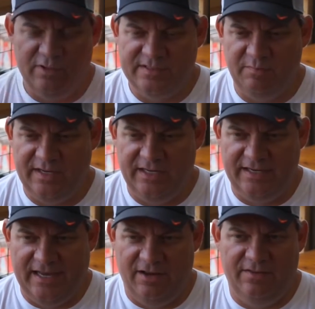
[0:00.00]
wasn't
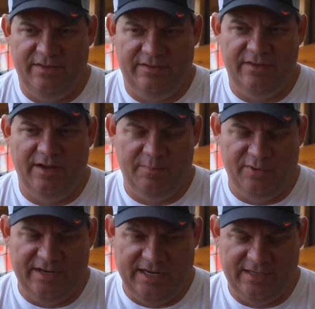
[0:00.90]
beating down on the, the
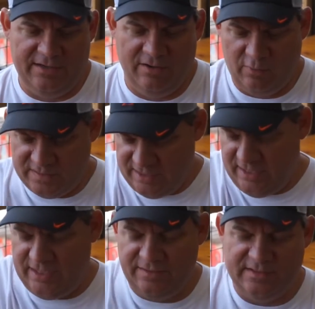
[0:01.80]
upper deck here,
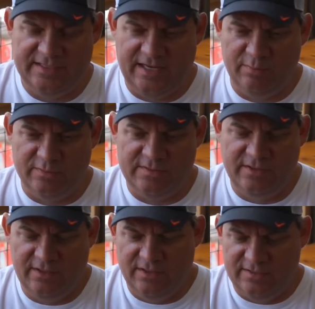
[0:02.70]
wasn't heating the tables,
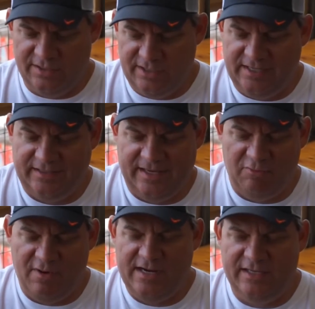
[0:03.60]
so you didn't get
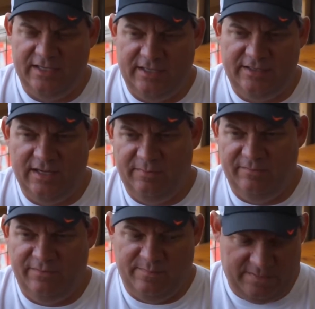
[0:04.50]
that radiant heat
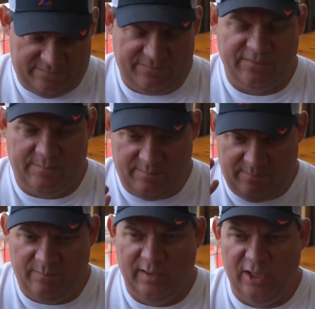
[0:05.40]
coming from, the,
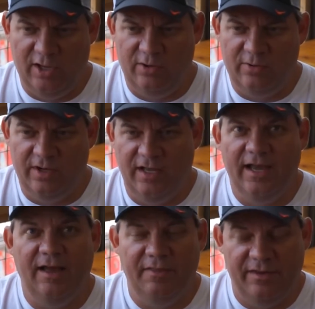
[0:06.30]
from below
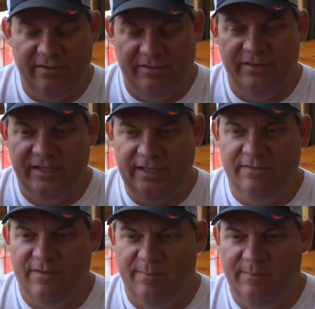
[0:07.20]
and then the
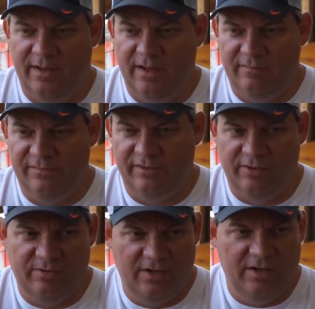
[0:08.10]
heat from above. So